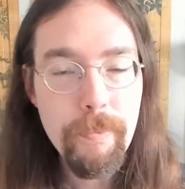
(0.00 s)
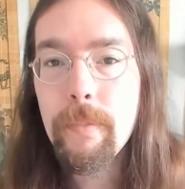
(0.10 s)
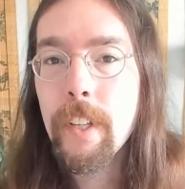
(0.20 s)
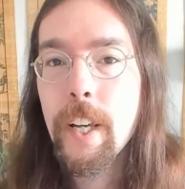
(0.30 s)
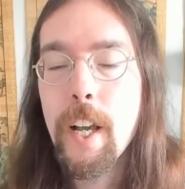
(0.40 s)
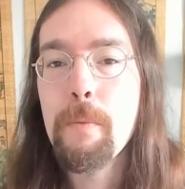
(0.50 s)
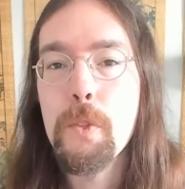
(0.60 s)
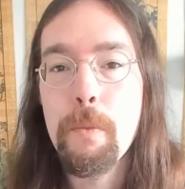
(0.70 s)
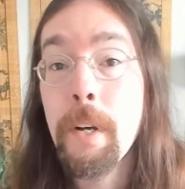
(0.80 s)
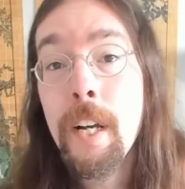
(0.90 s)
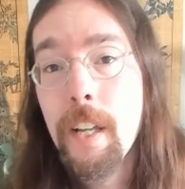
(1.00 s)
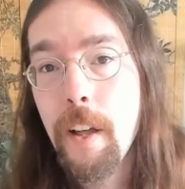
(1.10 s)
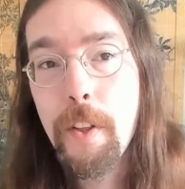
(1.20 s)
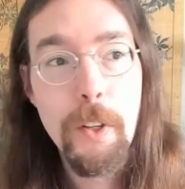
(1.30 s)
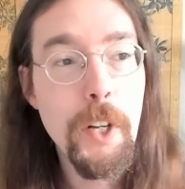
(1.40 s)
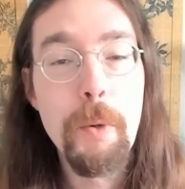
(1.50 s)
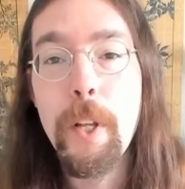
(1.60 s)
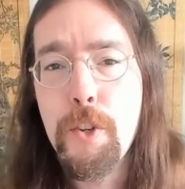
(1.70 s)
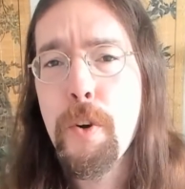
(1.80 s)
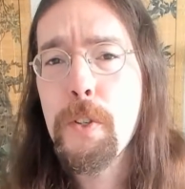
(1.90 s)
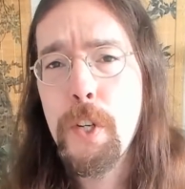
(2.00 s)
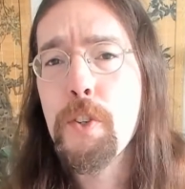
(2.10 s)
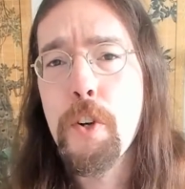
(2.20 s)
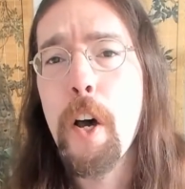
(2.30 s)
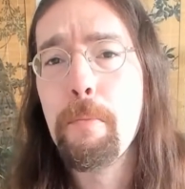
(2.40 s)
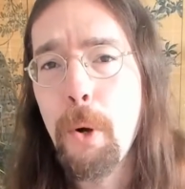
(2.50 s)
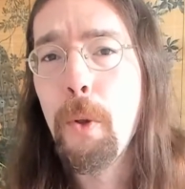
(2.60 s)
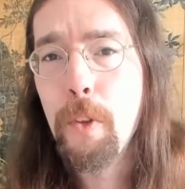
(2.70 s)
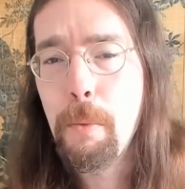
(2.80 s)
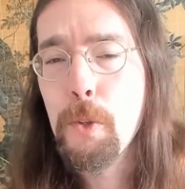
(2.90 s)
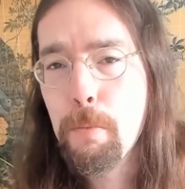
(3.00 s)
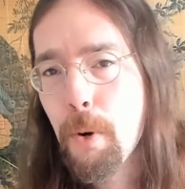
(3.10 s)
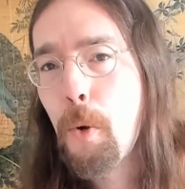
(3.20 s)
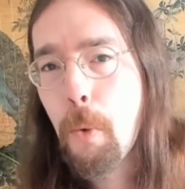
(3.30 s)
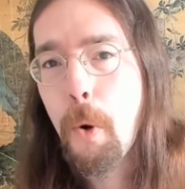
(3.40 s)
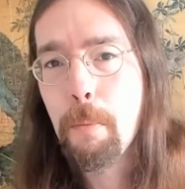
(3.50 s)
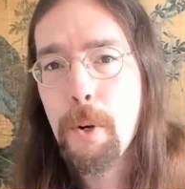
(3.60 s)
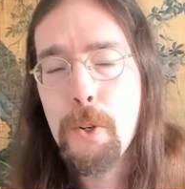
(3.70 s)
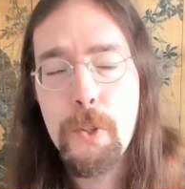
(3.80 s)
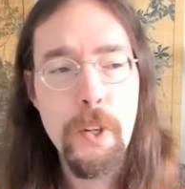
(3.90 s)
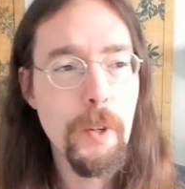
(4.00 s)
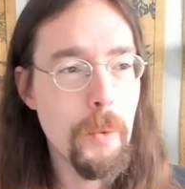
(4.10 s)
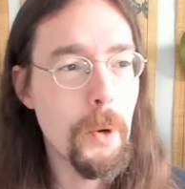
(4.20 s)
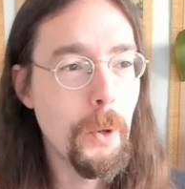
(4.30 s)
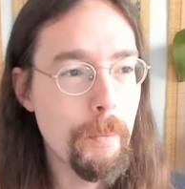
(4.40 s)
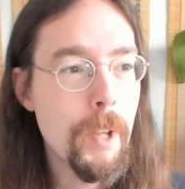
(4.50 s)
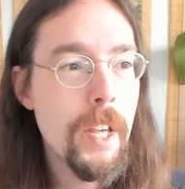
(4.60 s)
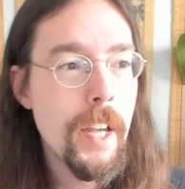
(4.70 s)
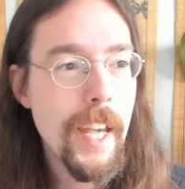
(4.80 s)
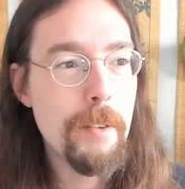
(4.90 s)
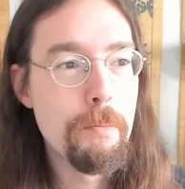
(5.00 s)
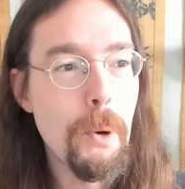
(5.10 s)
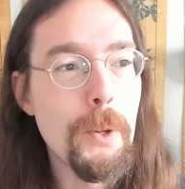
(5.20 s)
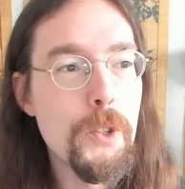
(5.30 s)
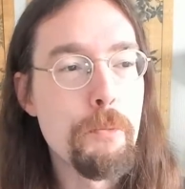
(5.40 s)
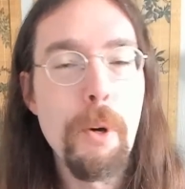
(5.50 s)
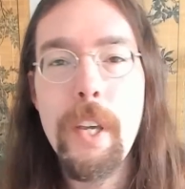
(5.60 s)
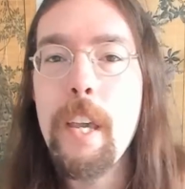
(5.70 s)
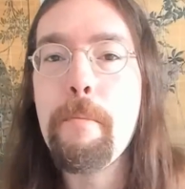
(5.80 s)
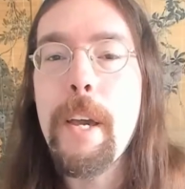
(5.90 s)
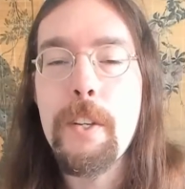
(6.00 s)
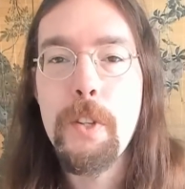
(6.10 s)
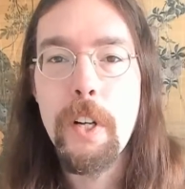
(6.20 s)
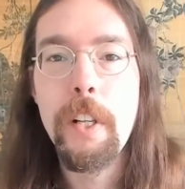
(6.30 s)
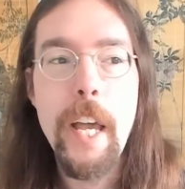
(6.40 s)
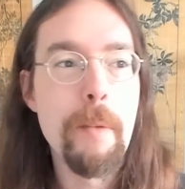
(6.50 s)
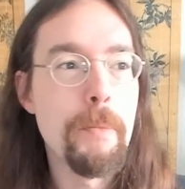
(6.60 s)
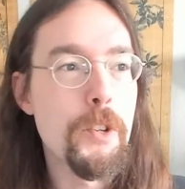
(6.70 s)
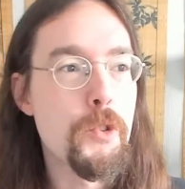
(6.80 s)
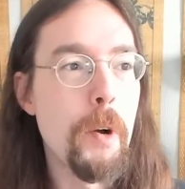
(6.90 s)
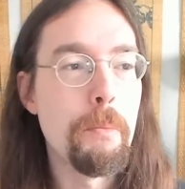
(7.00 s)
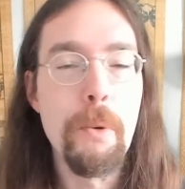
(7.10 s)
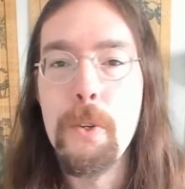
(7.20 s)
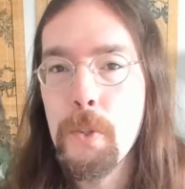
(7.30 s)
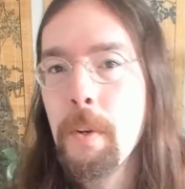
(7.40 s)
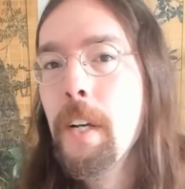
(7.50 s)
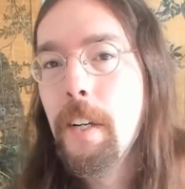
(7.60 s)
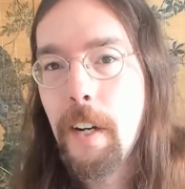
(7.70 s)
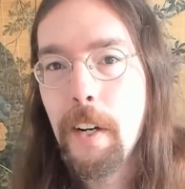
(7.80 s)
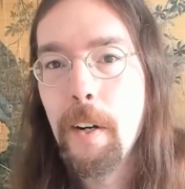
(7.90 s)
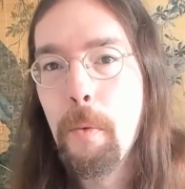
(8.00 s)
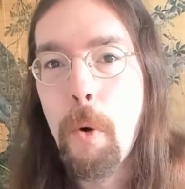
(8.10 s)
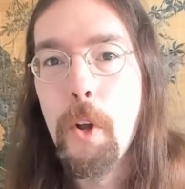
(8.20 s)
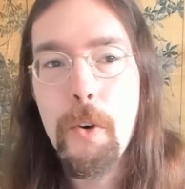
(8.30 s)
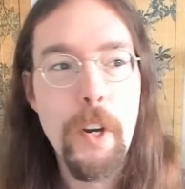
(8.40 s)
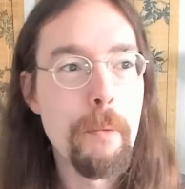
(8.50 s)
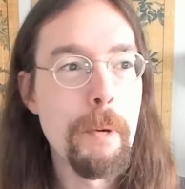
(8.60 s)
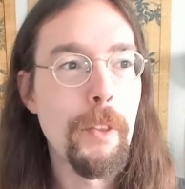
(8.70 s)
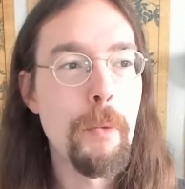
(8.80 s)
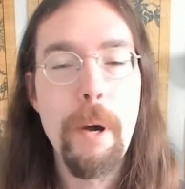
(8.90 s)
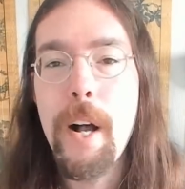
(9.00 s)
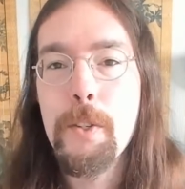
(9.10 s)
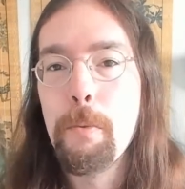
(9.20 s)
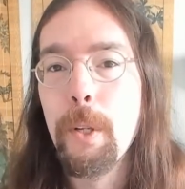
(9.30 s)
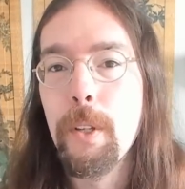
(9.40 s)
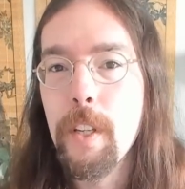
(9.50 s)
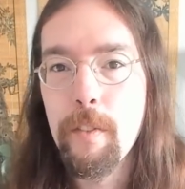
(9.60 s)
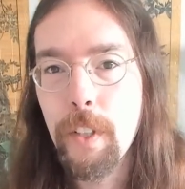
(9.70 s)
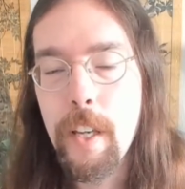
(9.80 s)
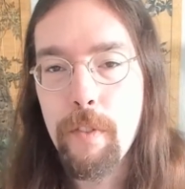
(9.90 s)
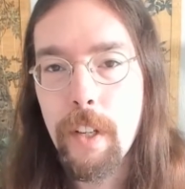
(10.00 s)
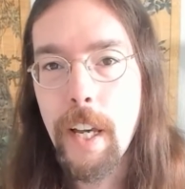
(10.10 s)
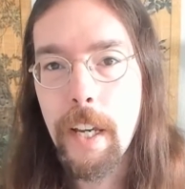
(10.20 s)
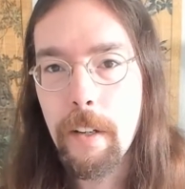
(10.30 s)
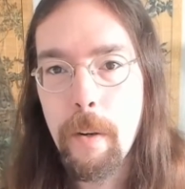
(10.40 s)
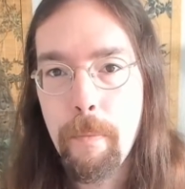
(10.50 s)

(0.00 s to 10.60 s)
It comes from, they're literally trusting John Bolton, the most pro-war person in the world. In Bolton's book, he makes the claim that Trump was uh, wondering about the possibility of leaving NATO.